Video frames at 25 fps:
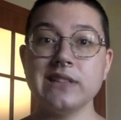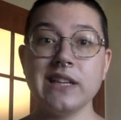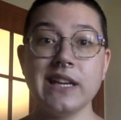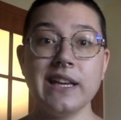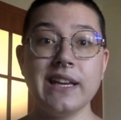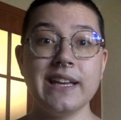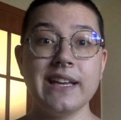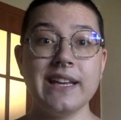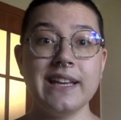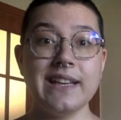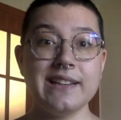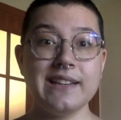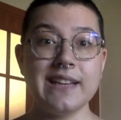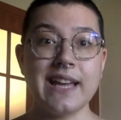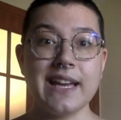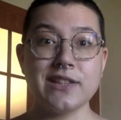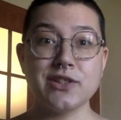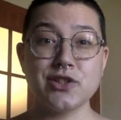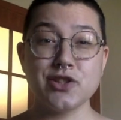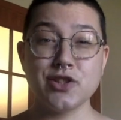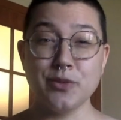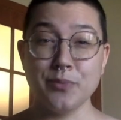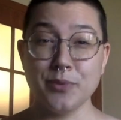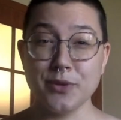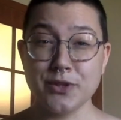it gets
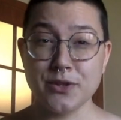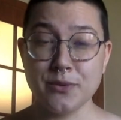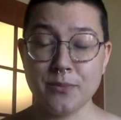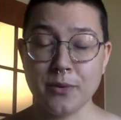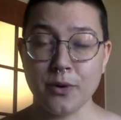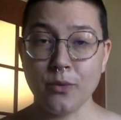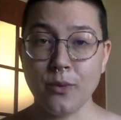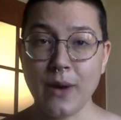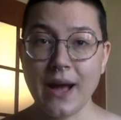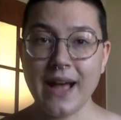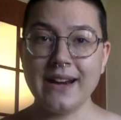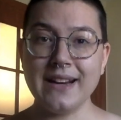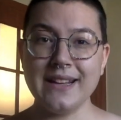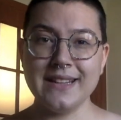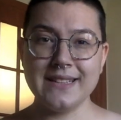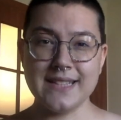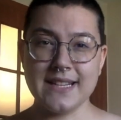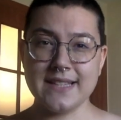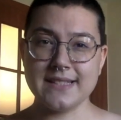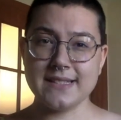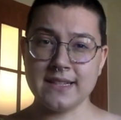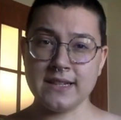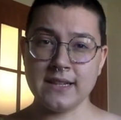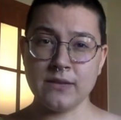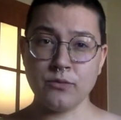super wet and it doesn't